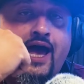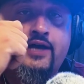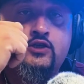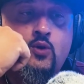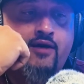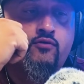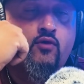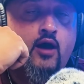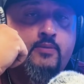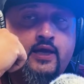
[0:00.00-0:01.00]
As you have
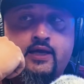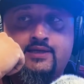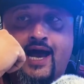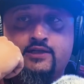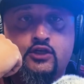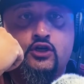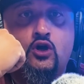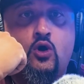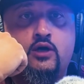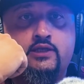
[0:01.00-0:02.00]
rubbing, it's as you're going to
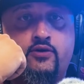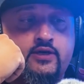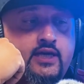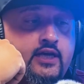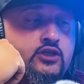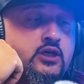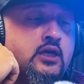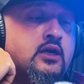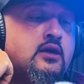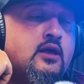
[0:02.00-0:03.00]
cause
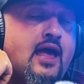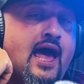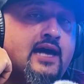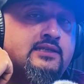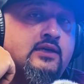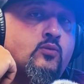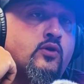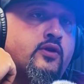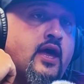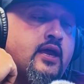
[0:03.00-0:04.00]
irritation, as it
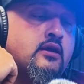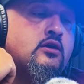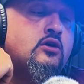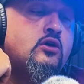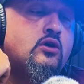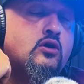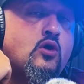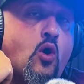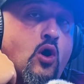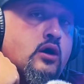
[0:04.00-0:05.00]
will then
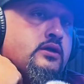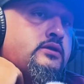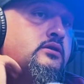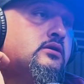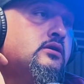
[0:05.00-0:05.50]
cause